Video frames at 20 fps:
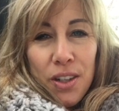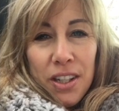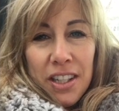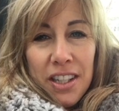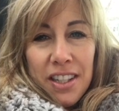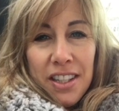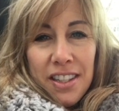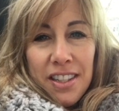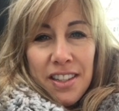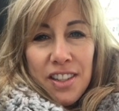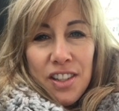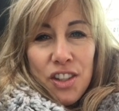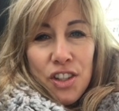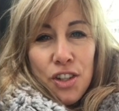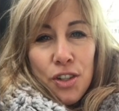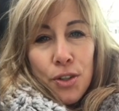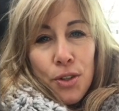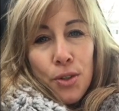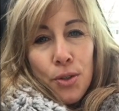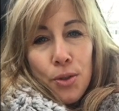is
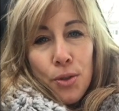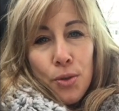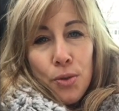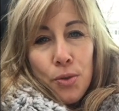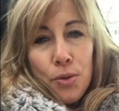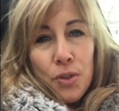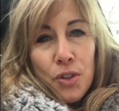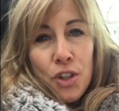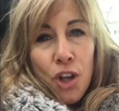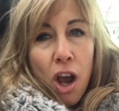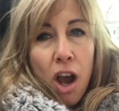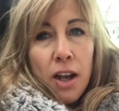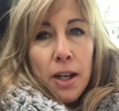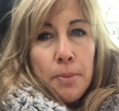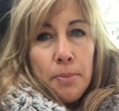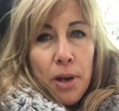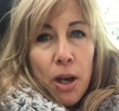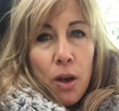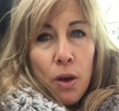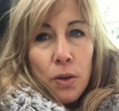to talk
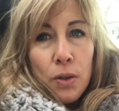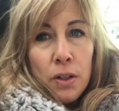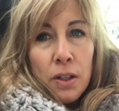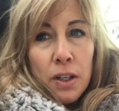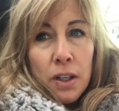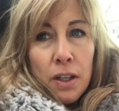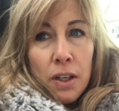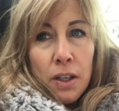about